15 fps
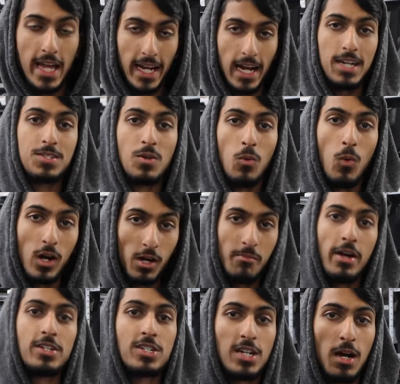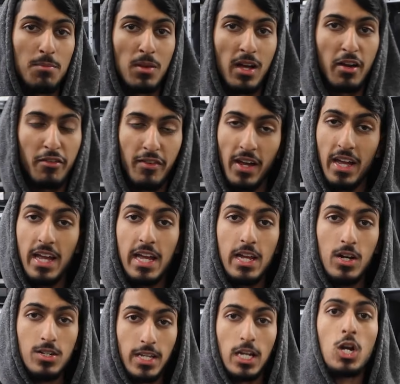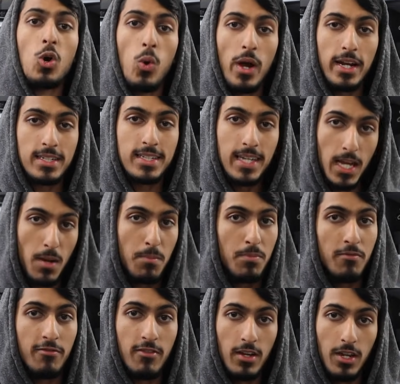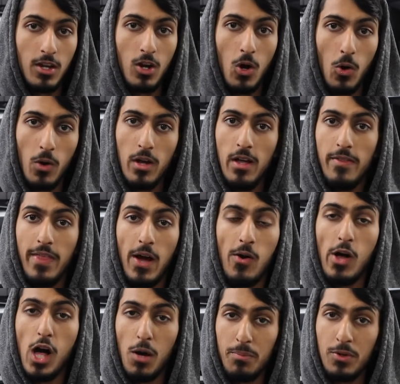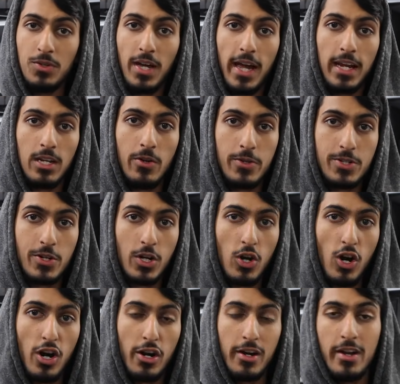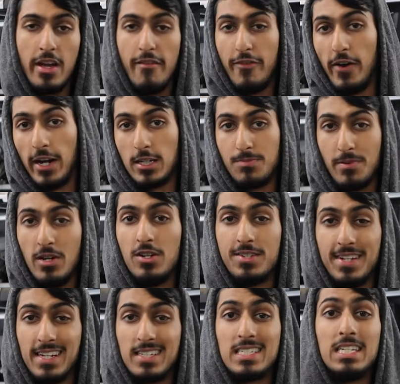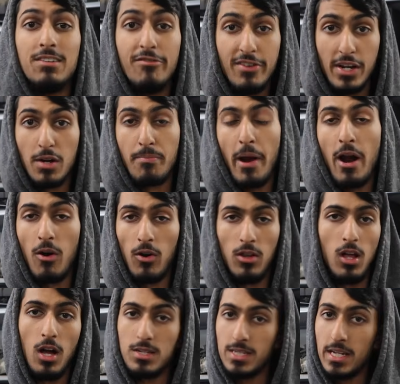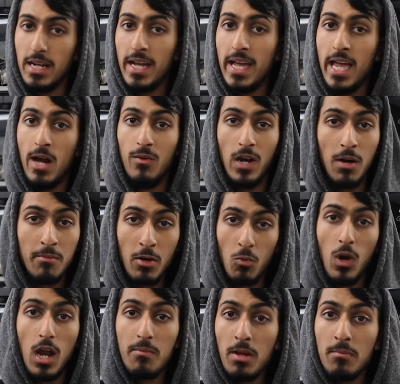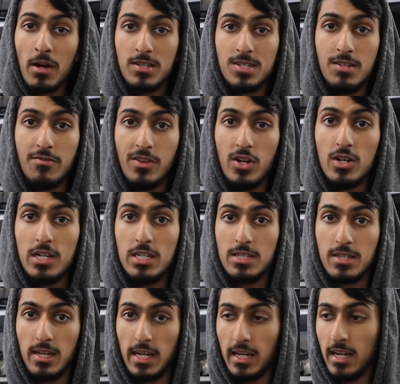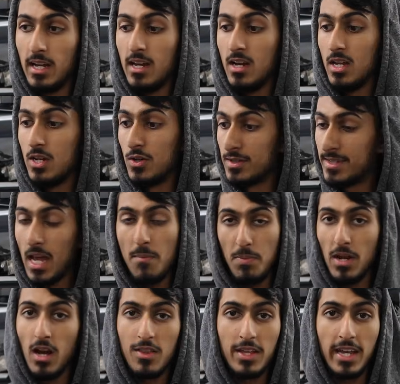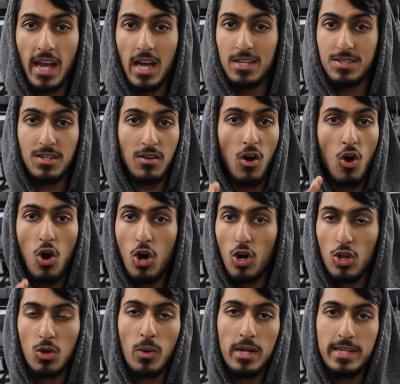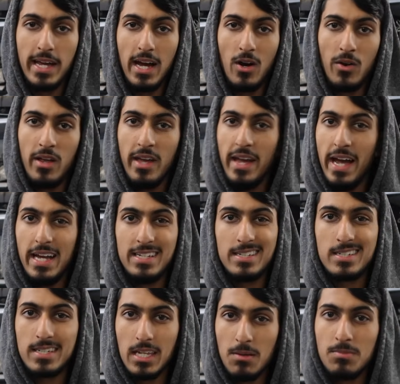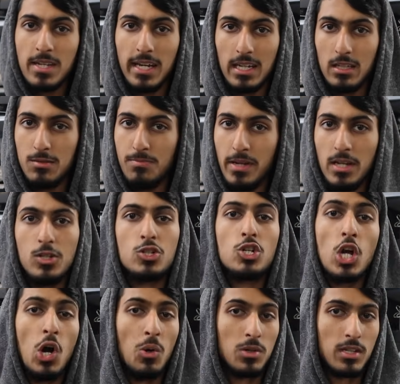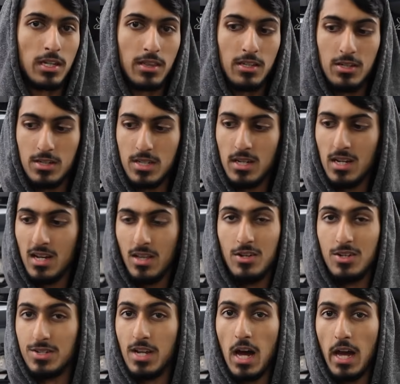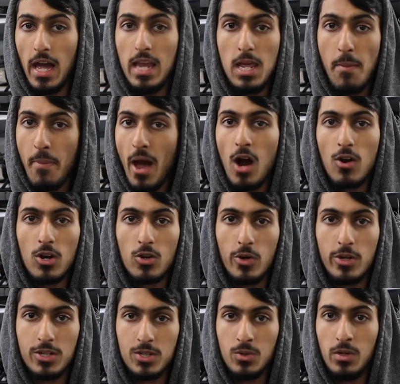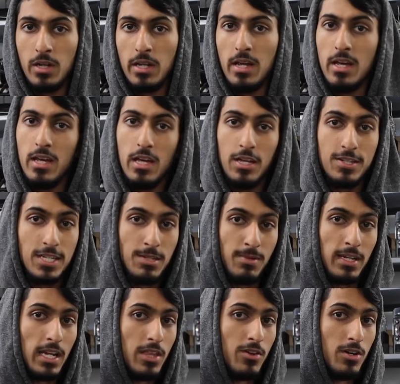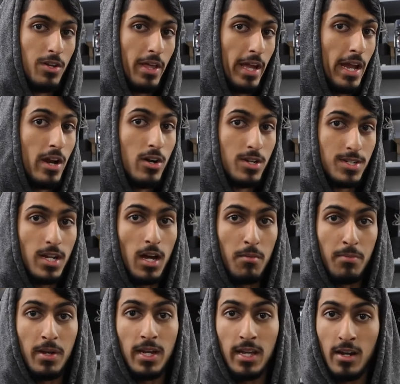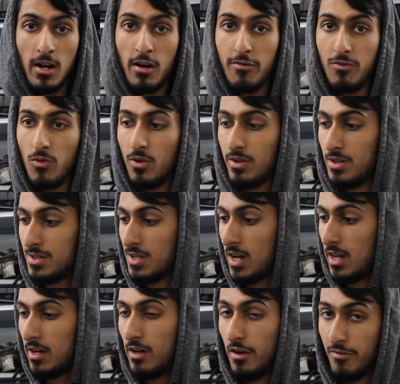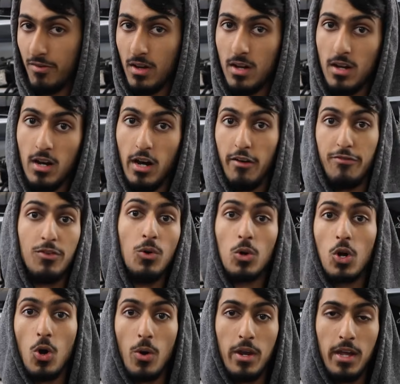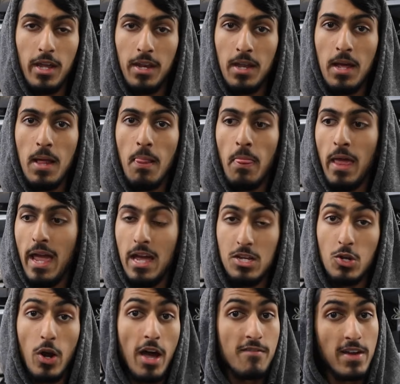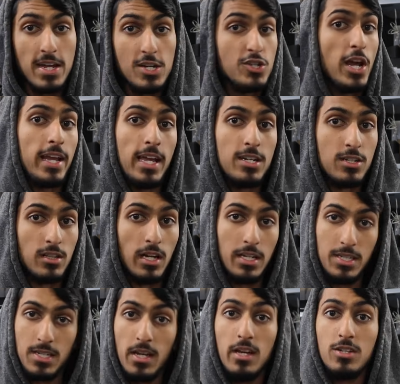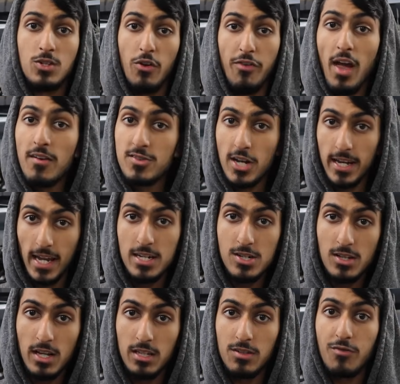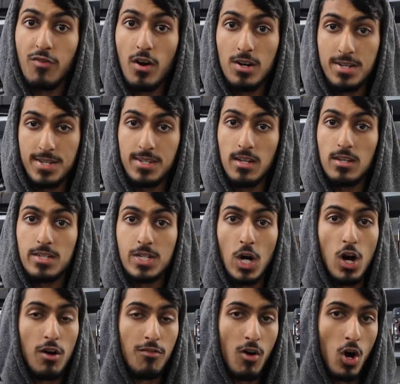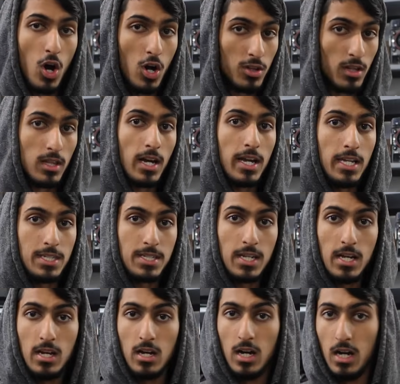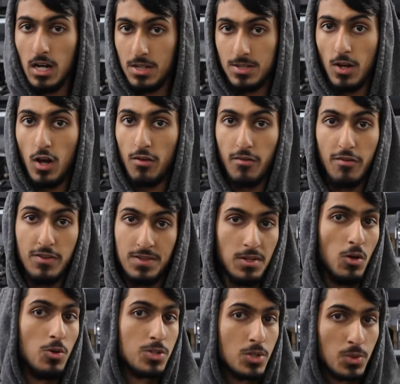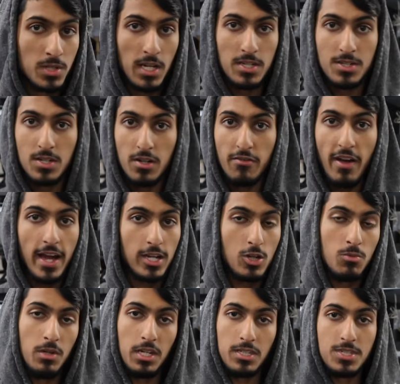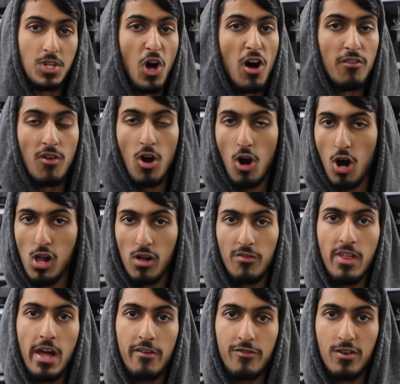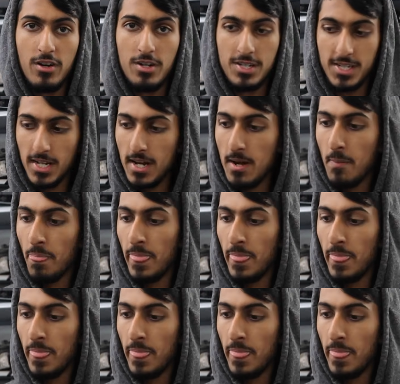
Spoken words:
Hey guys, welcome back to Shop Life. Here's a quick tip video that will help you diagnose your car if you're experiencing severe power loss. And what I mean by severe is like you're stepping on the gas all the way down and it just seems like it's being choked. Like there's not any power going to it. It seems like either the air is not being enough or there's not enough fuel going in, and you don't have any check engine lights. So if you have check engine lights, first solve all the lights. Solve if there's an O2 sensor, vacuum leak, solve all of that first.